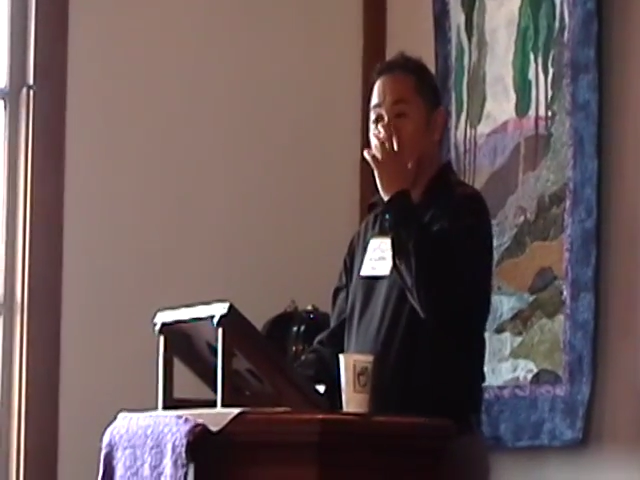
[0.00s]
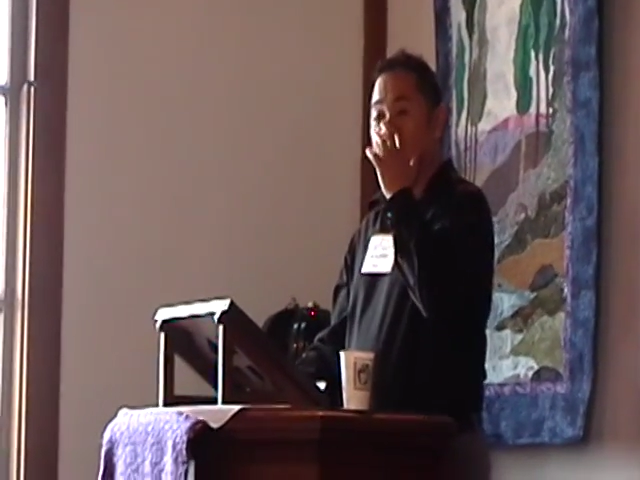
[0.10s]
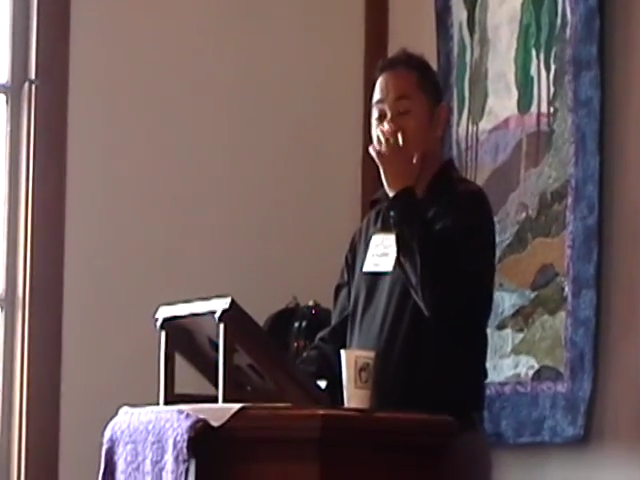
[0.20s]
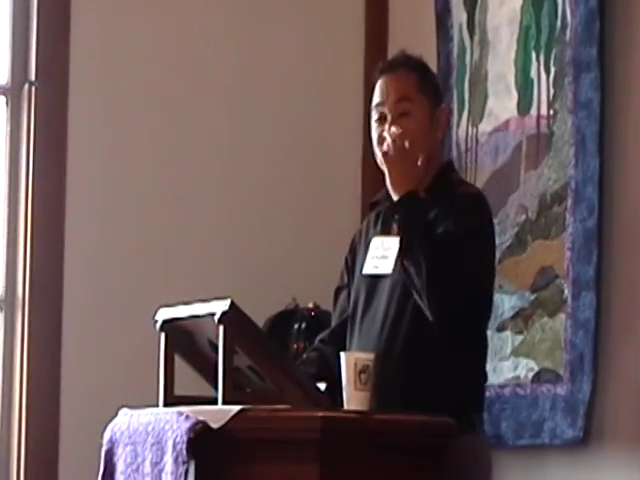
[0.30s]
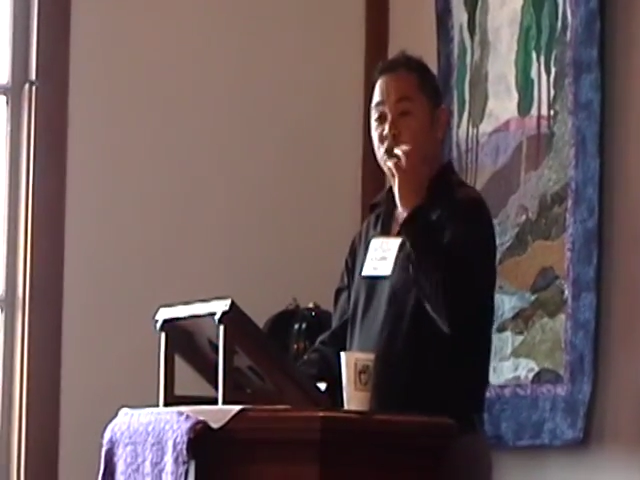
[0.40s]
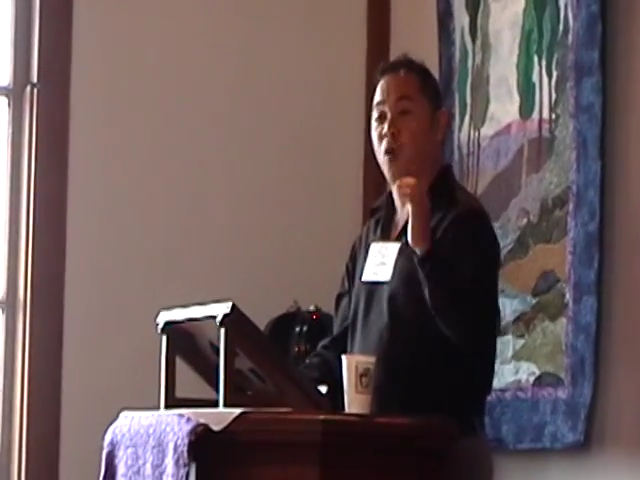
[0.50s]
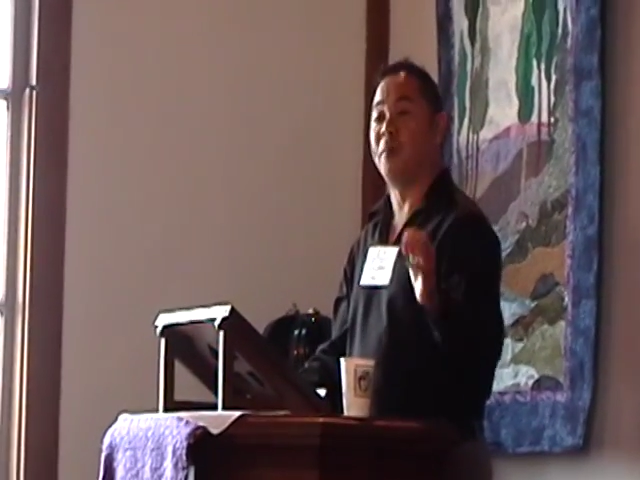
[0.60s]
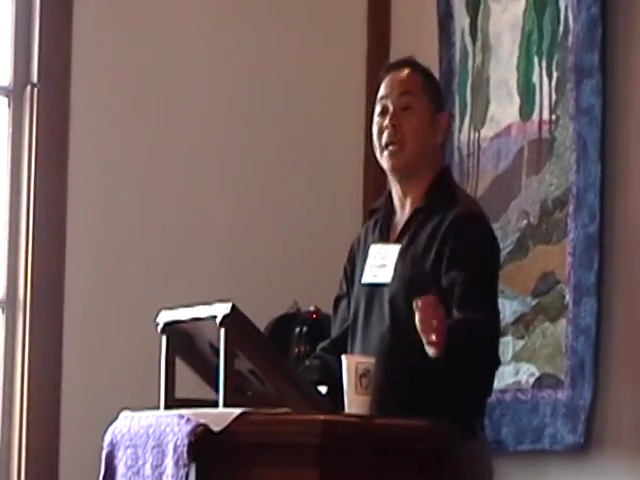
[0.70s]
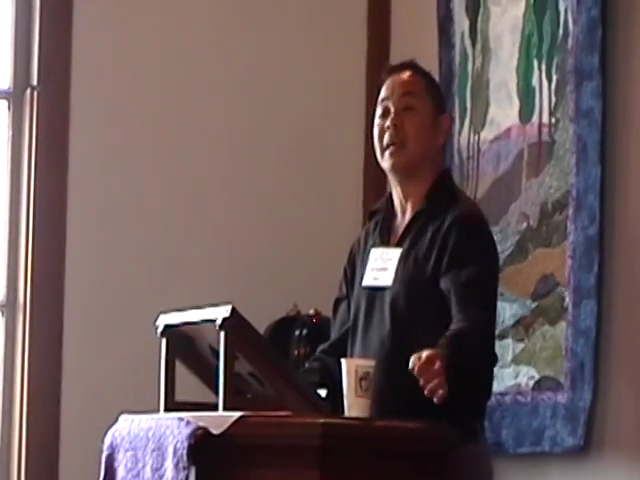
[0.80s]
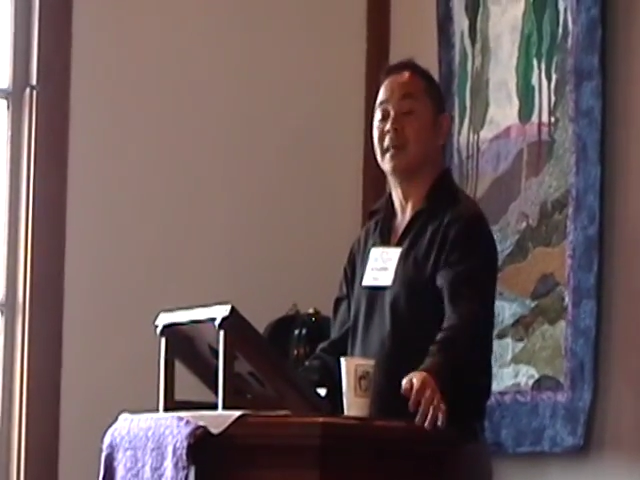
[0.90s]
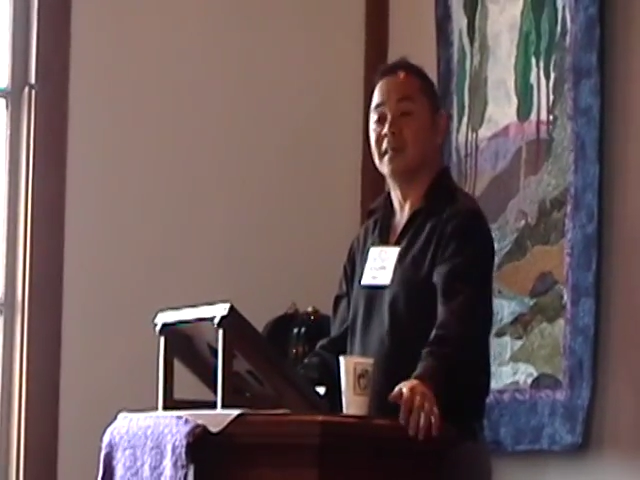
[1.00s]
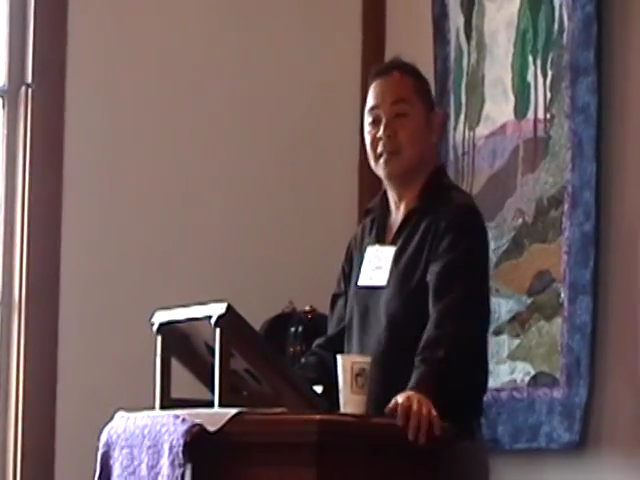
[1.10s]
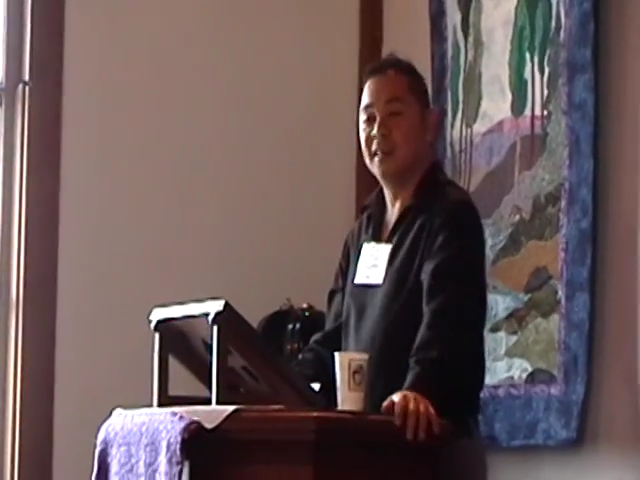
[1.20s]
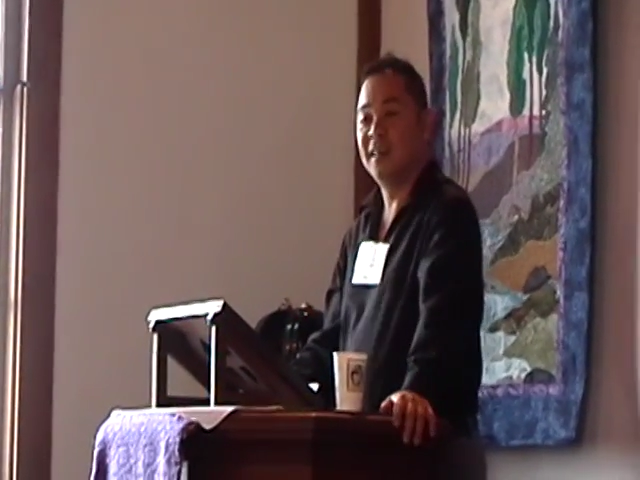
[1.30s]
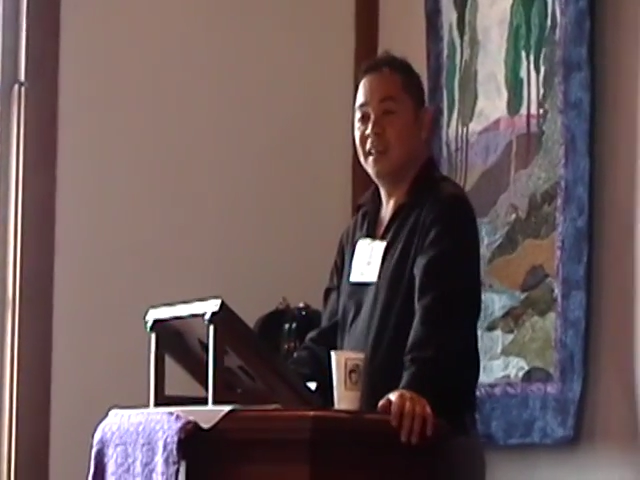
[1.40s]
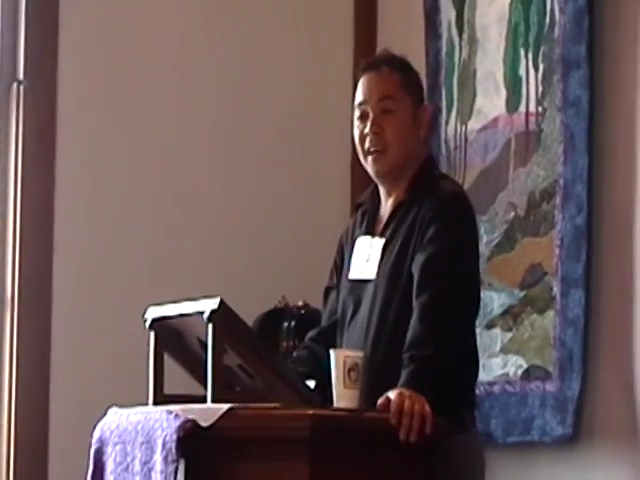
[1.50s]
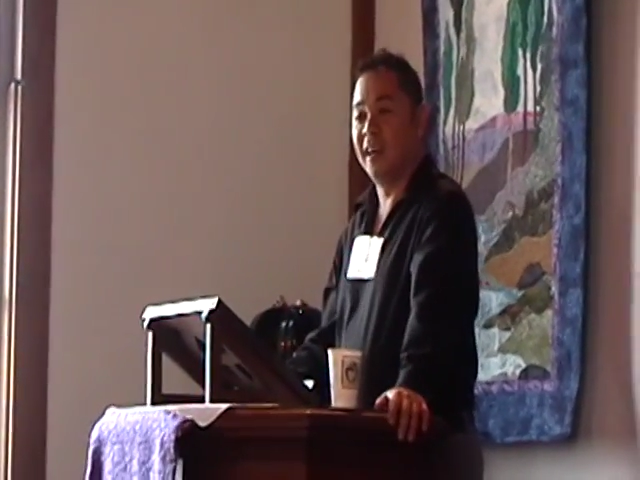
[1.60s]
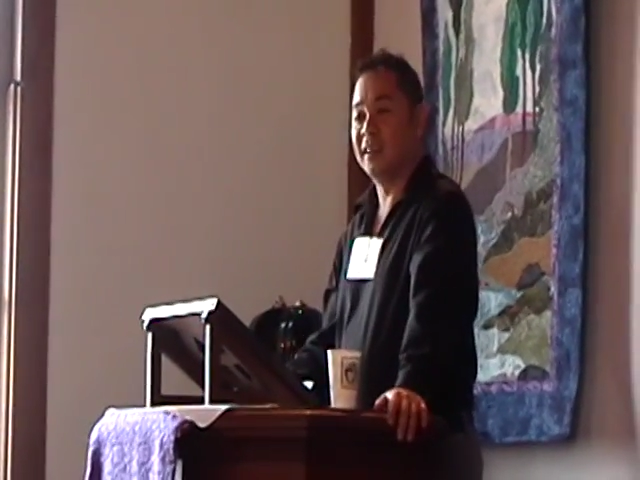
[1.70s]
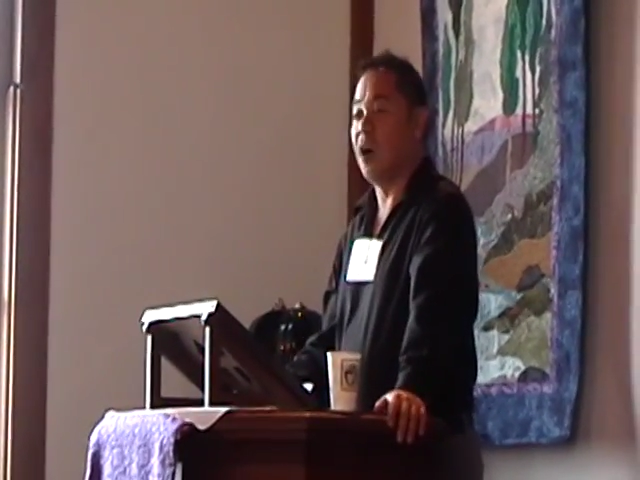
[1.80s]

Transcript: in trauma healing and